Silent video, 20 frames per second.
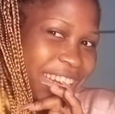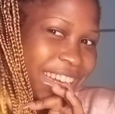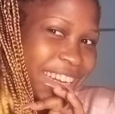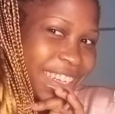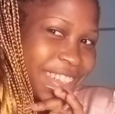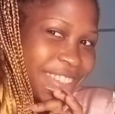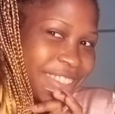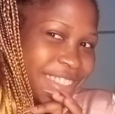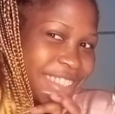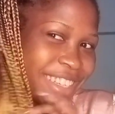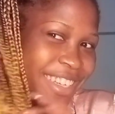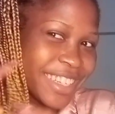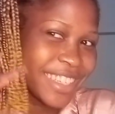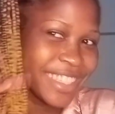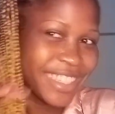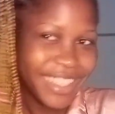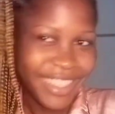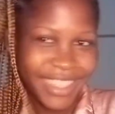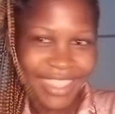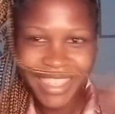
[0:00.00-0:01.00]
They are not
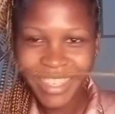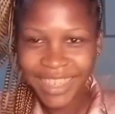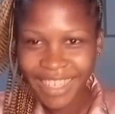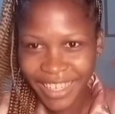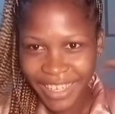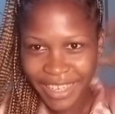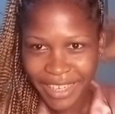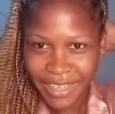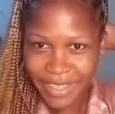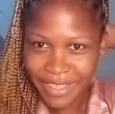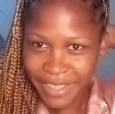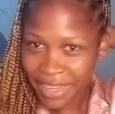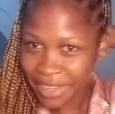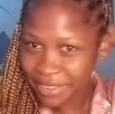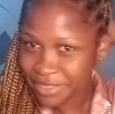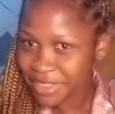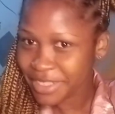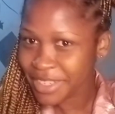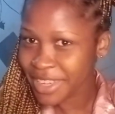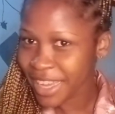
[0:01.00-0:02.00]
done. They
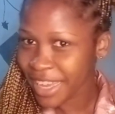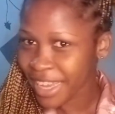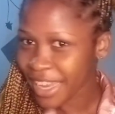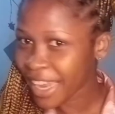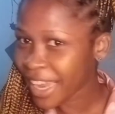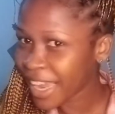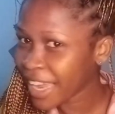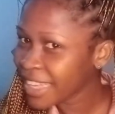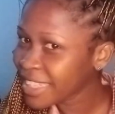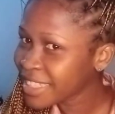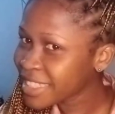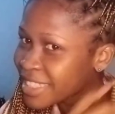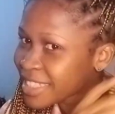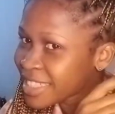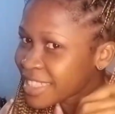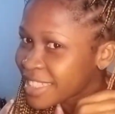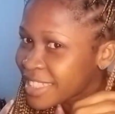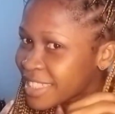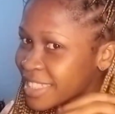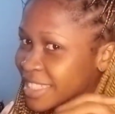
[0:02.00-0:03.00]
have to go and cut
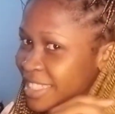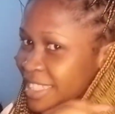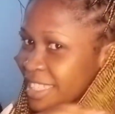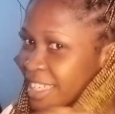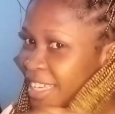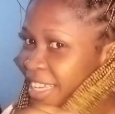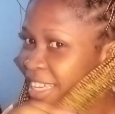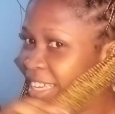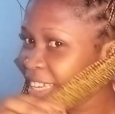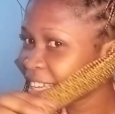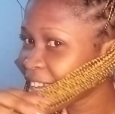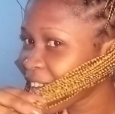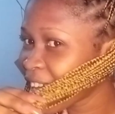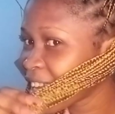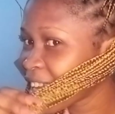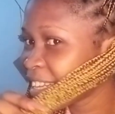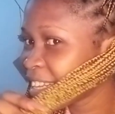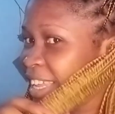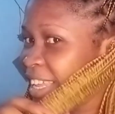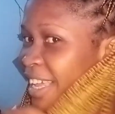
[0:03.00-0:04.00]
it.
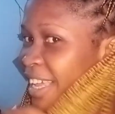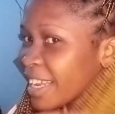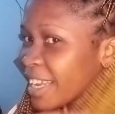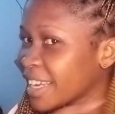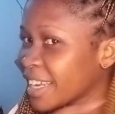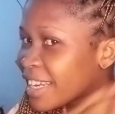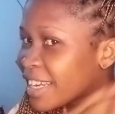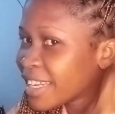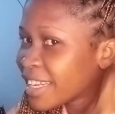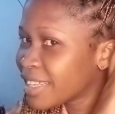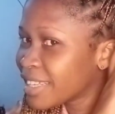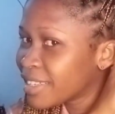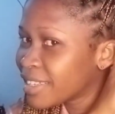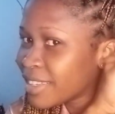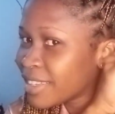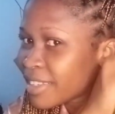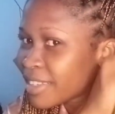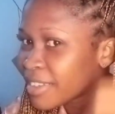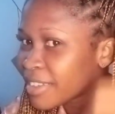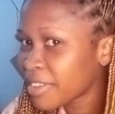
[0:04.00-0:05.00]
And then
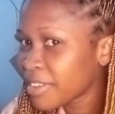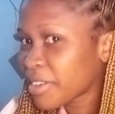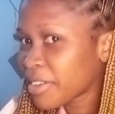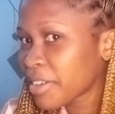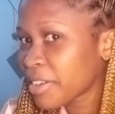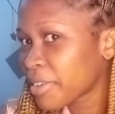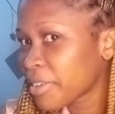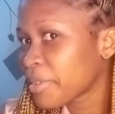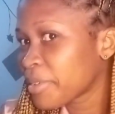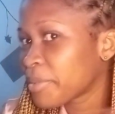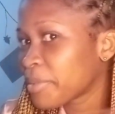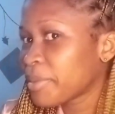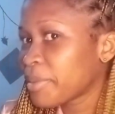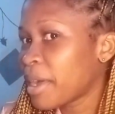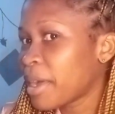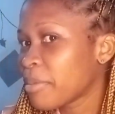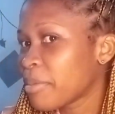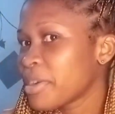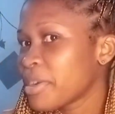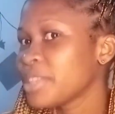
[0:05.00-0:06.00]

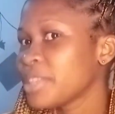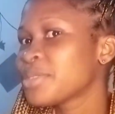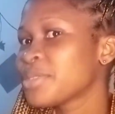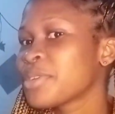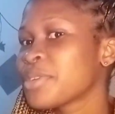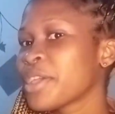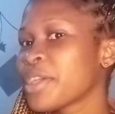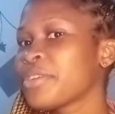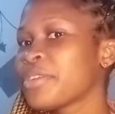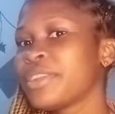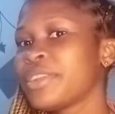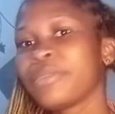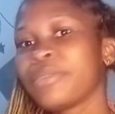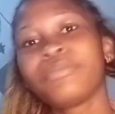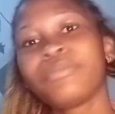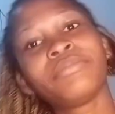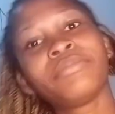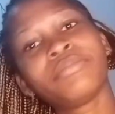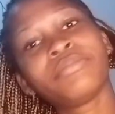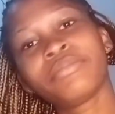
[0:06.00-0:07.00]
I'm going to kill
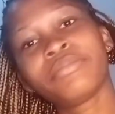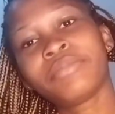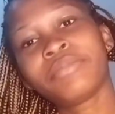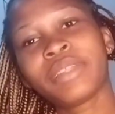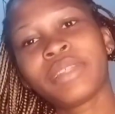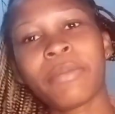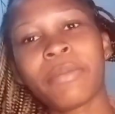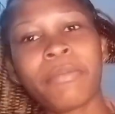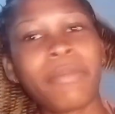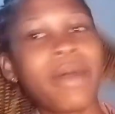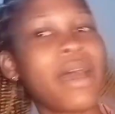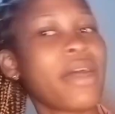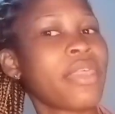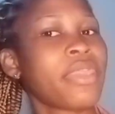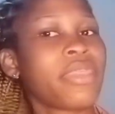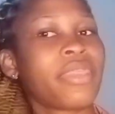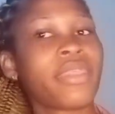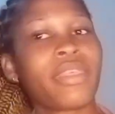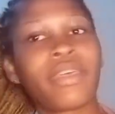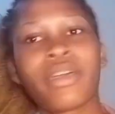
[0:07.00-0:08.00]
the moth.